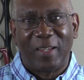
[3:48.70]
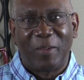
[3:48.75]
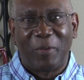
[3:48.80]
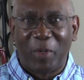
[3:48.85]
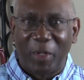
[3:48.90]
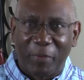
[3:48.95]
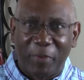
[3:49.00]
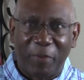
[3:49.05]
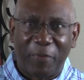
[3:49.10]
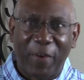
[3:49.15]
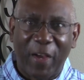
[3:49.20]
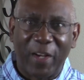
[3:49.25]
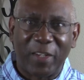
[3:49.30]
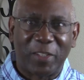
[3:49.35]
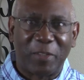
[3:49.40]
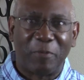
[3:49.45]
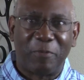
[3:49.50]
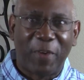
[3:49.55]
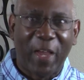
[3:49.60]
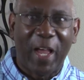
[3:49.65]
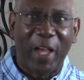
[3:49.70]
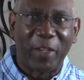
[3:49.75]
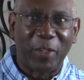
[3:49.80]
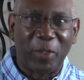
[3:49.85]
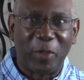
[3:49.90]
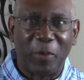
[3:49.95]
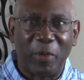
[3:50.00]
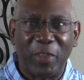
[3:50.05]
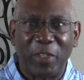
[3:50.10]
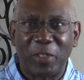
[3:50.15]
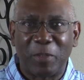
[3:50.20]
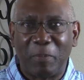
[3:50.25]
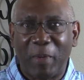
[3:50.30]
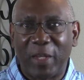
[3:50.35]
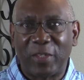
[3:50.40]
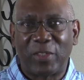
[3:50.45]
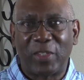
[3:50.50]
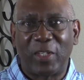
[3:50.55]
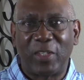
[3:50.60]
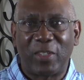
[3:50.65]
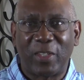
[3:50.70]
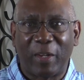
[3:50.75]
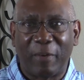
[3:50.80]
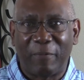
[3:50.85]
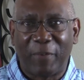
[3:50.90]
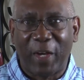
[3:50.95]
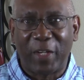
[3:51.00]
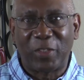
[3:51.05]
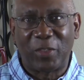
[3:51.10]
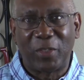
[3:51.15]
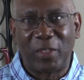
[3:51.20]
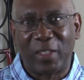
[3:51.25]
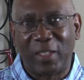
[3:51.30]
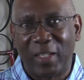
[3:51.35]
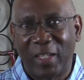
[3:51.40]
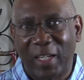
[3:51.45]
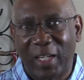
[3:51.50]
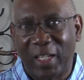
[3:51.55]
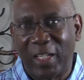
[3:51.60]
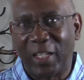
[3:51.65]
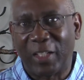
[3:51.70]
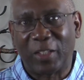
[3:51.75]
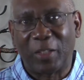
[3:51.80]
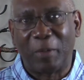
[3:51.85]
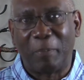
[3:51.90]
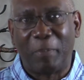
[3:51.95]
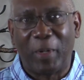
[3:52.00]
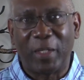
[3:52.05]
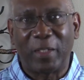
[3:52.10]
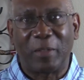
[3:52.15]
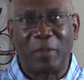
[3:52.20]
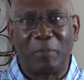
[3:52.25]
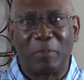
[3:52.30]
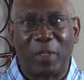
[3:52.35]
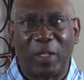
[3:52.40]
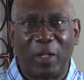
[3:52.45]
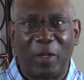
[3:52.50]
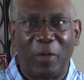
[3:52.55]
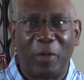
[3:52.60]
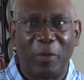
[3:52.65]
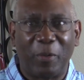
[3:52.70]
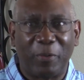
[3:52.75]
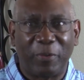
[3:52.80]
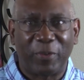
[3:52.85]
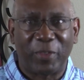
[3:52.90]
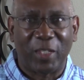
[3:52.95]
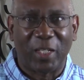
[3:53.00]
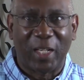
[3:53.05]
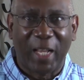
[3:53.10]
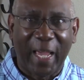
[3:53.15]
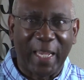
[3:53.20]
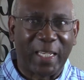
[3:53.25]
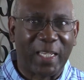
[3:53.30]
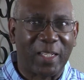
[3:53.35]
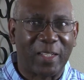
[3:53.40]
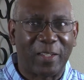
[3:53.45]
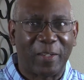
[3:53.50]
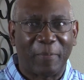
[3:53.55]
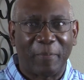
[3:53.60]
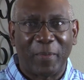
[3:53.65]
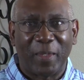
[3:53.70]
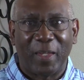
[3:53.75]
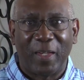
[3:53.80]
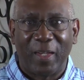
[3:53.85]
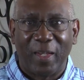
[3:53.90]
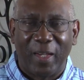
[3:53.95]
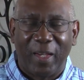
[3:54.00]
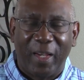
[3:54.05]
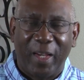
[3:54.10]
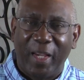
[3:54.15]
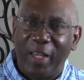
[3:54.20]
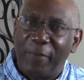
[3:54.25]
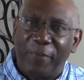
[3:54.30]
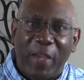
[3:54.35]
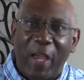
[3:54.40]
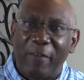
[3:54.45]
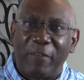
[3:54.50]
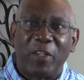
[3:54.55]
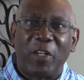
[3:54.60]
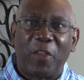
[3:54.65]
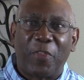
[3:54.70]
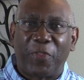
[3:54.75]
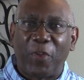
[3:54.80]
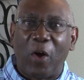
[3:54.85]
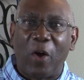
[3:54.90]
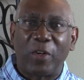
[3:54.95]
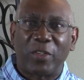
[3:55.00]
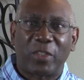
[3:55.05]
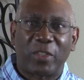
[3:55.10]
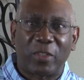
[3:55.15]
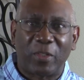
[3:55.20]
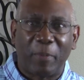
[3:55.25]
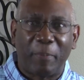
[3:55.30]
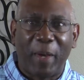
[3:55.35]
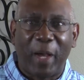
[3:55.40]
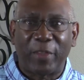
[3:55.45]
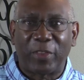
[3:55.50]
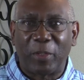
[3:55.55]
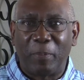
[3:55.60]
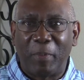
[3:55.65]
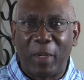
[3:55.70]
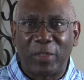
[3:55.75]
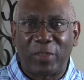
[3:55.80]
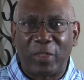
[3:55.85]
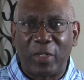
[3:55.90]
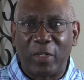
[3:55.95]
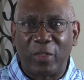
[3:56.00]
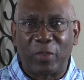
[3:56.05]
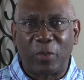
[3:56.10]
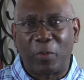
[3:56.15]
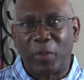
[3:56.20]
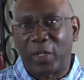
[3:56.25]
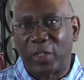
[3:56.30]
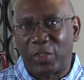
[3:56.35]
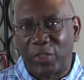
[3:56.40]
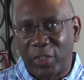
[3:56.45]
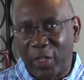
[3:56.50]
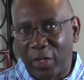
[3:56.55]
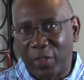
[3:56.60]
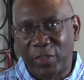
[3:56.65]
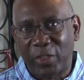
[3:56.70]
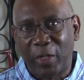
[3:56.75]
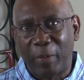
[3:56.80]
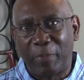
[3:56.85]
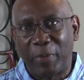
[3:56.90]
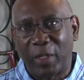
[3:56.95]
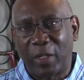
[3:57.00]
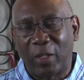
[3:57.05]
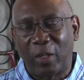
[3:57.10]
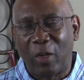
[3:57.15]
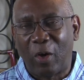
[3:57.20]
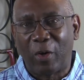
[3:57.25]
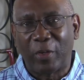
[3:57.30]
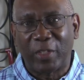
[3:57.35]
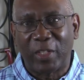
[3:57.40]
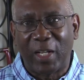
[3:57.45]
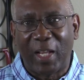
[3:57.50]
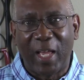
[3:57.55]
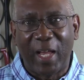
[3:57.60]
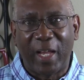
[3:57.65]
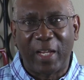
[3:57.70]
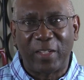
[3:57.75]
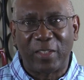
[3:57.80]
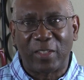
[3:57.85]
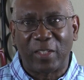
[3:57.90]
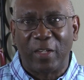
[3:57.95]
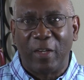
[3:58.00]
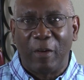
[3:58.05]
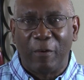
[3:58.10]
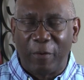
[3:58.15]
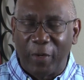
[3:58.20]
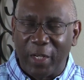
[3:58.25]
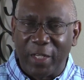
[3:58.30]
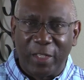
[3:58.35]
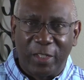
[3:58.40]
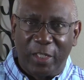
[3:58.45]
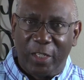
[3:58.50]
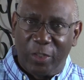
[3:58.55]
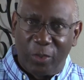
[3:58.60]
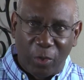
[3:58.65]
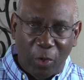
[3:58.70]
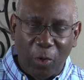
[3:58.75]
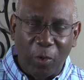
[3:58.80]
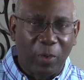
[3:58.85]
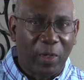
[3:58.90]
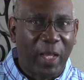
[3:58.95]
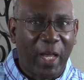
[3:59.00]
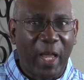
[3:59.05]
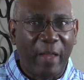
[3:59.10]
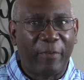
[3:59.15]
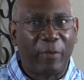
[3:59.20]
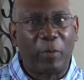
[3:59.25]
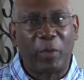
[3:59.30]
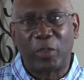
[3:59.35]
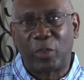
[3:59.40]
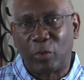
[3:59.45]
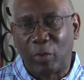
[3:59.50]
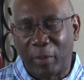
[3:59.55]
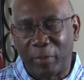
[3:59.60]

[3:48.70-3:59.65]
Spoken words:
Well, if you found some value in this message, I invite you to click the button below to like it. And if you have any thoughts about the message or want to share something along the lines in your own life or what you